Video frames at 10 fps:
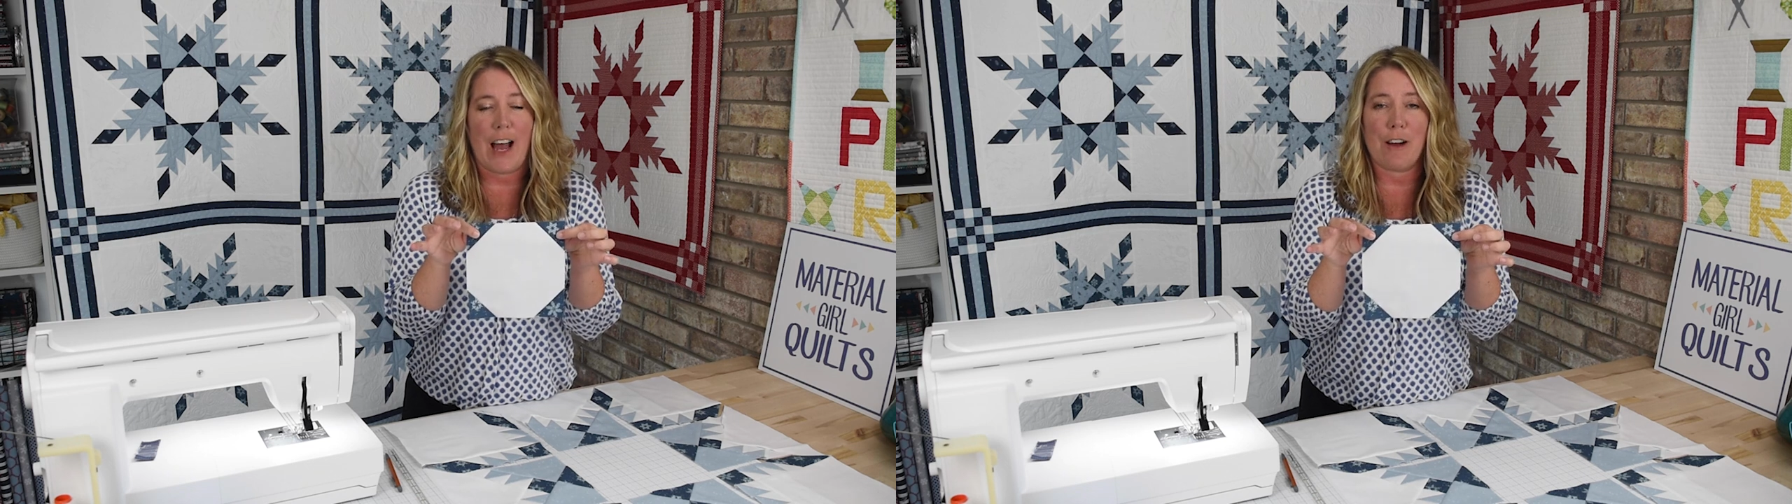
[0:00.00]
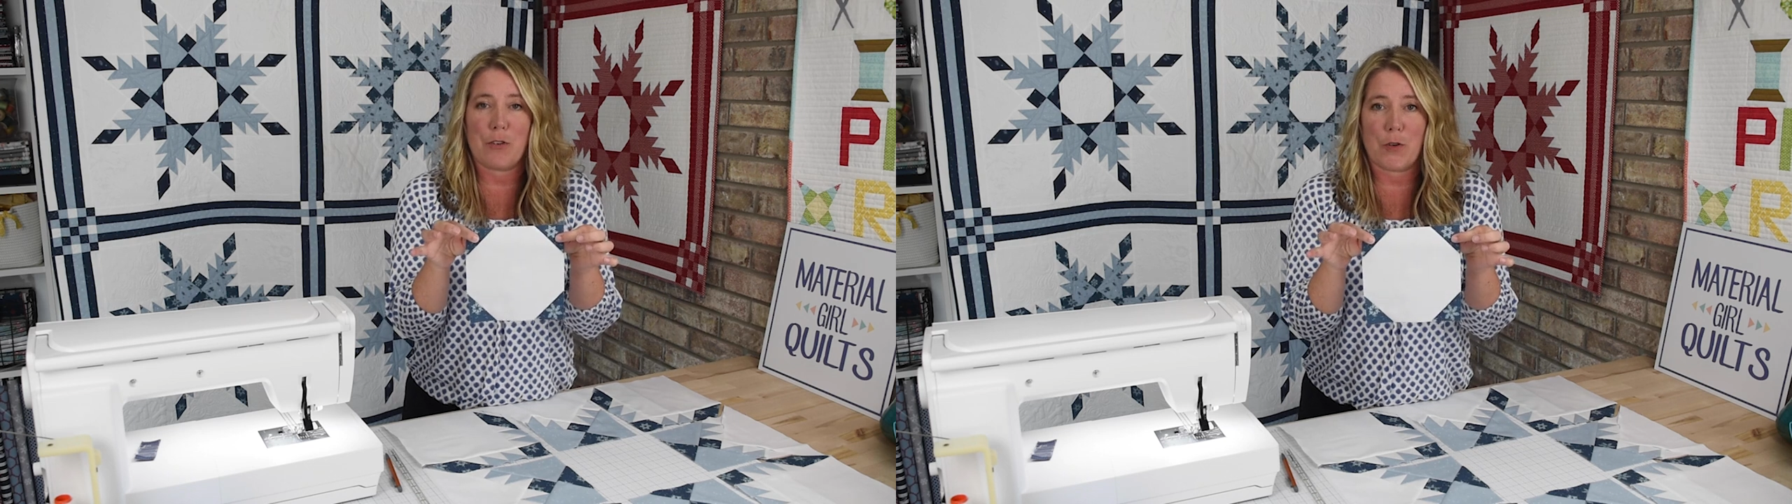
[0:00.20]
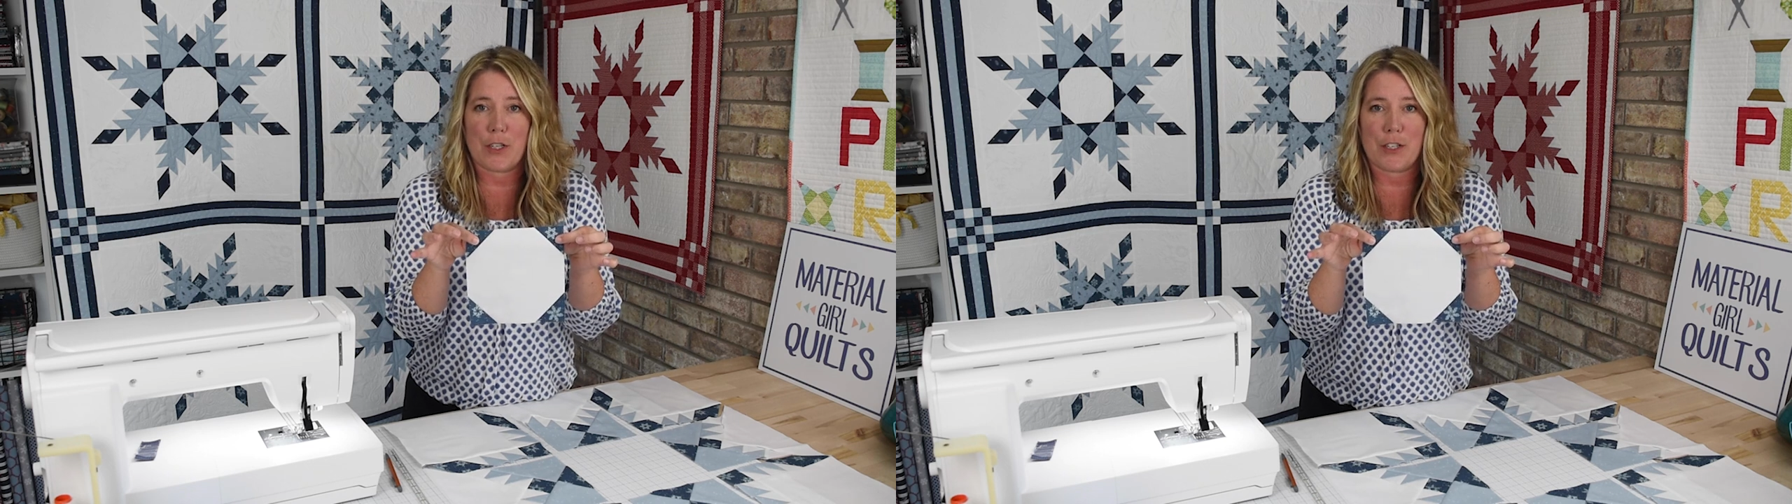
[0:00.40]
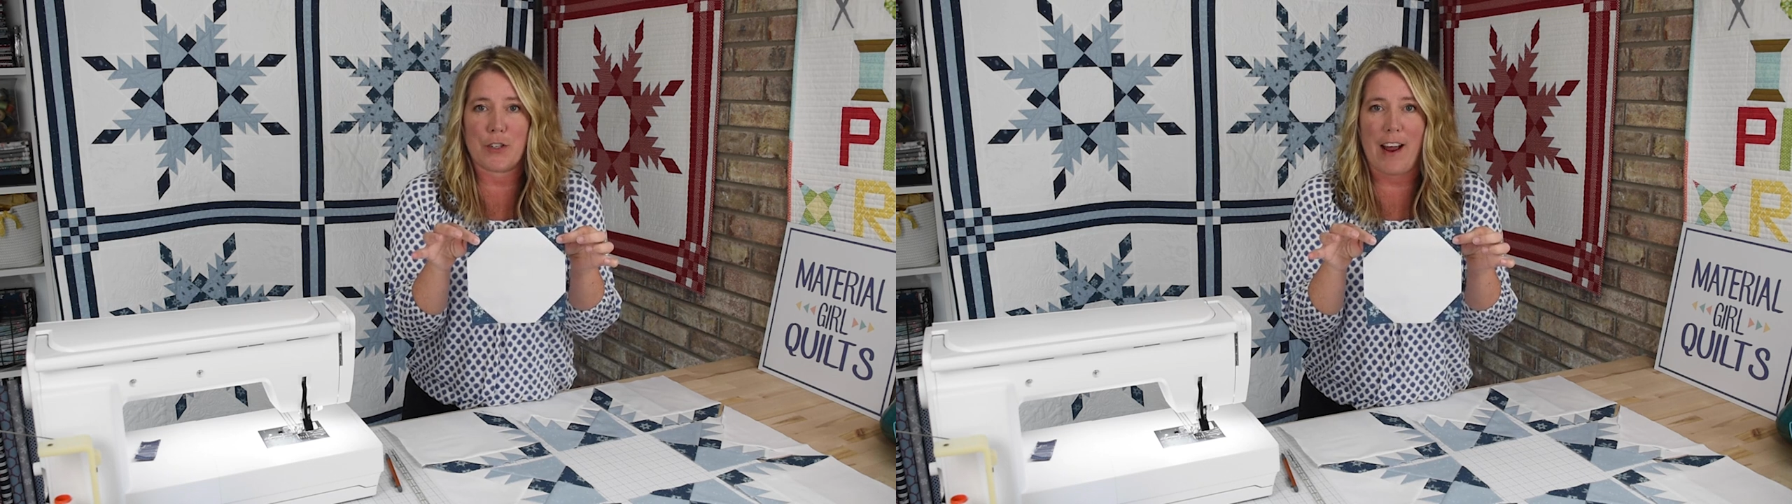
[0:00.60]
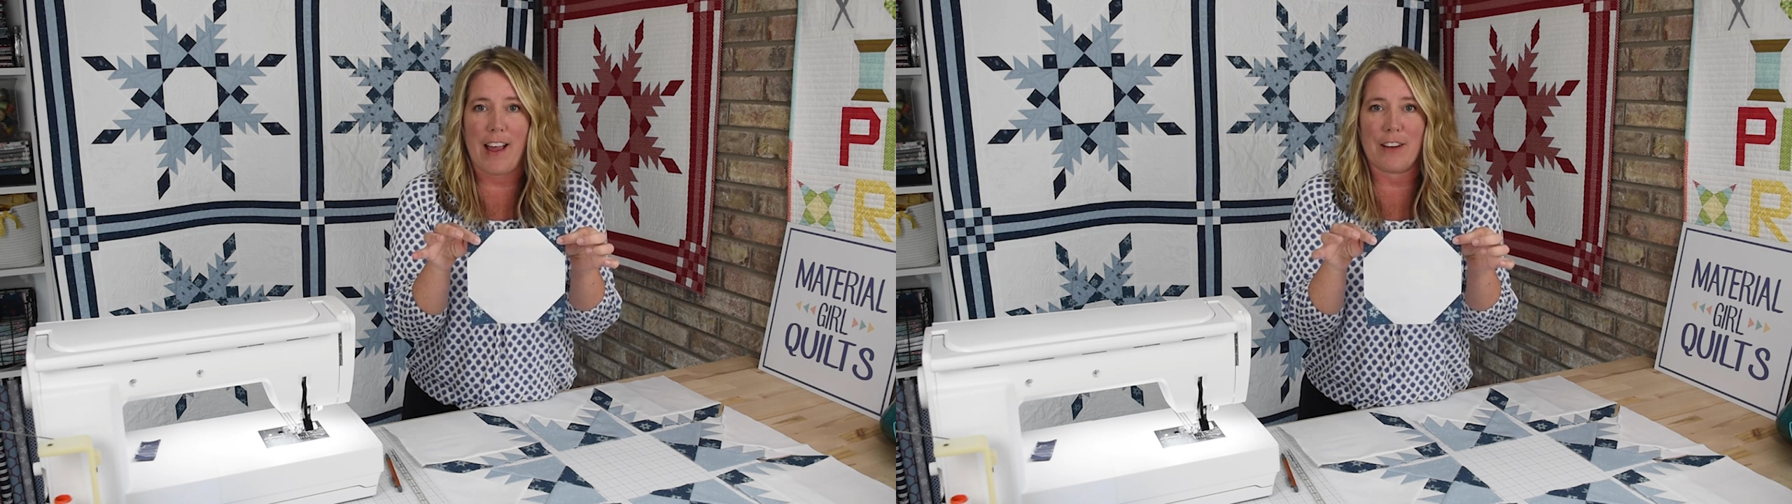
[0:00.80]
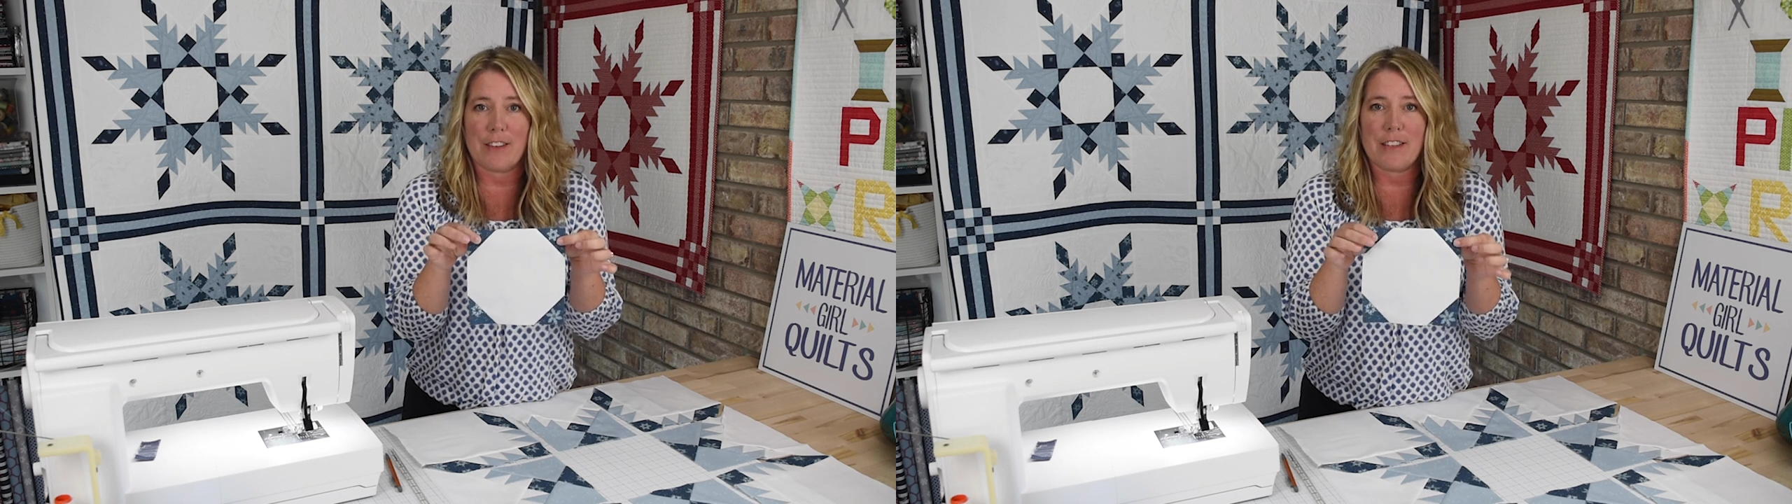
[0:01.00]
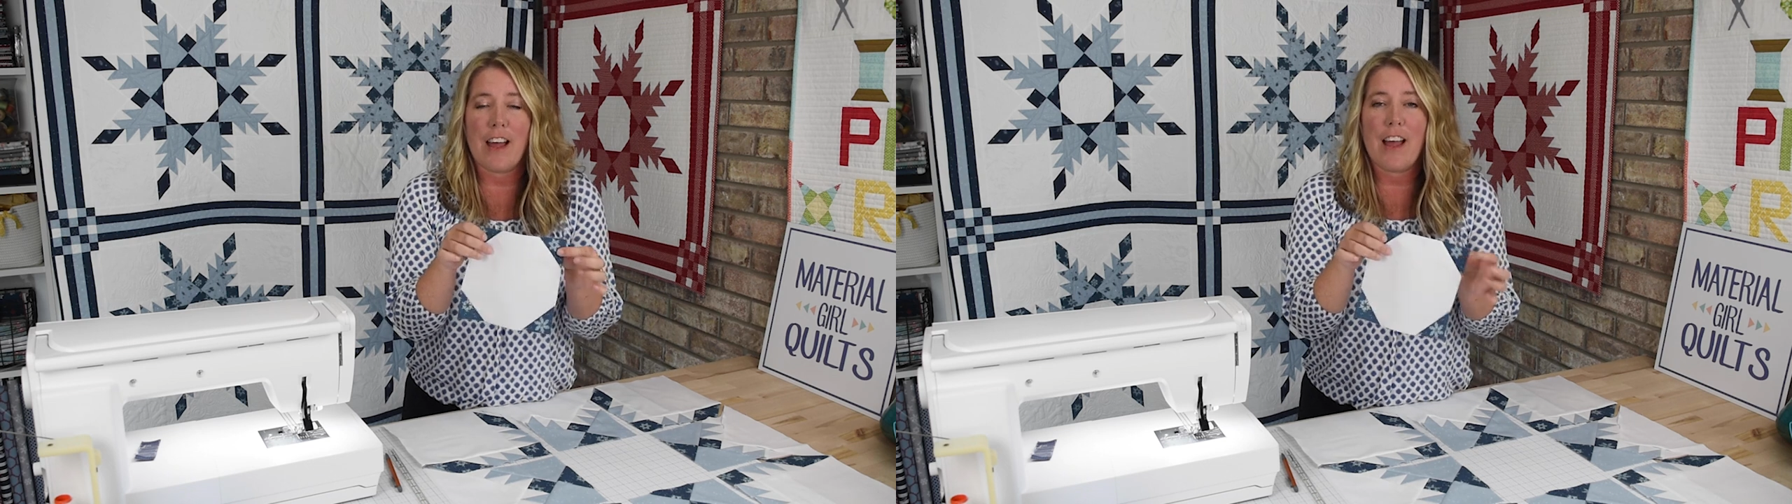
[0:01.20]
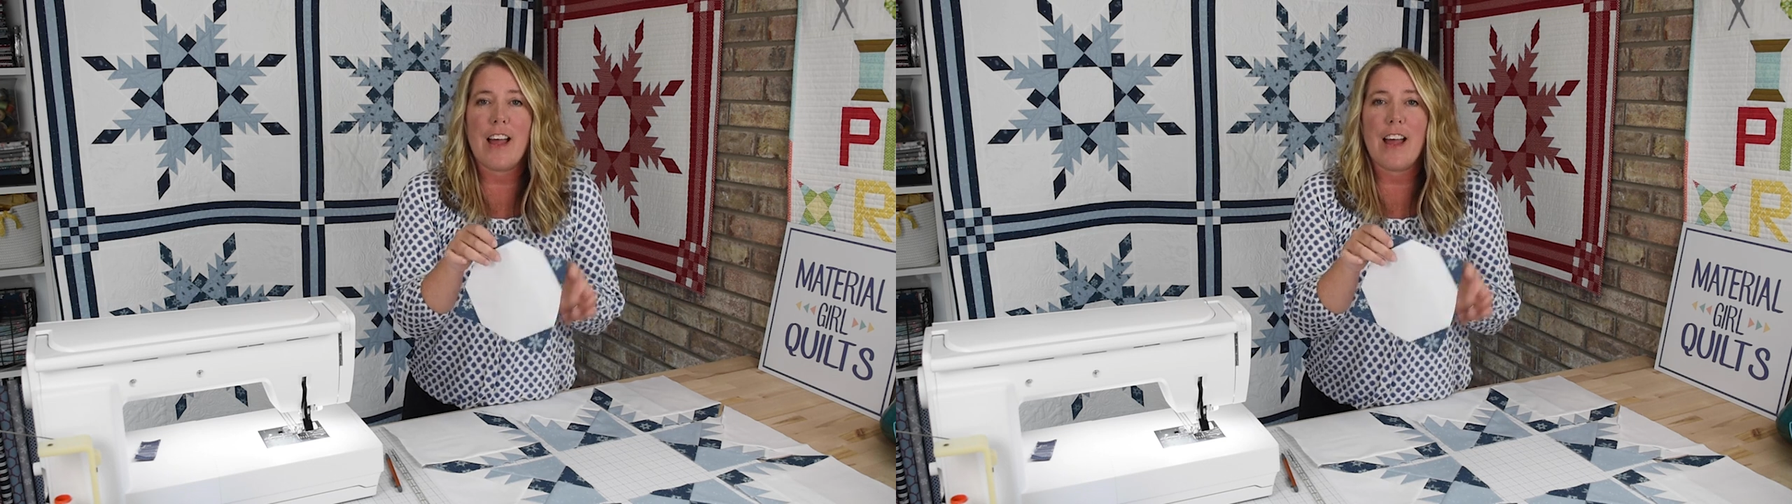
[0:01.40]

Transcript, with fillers: out towards the triangles,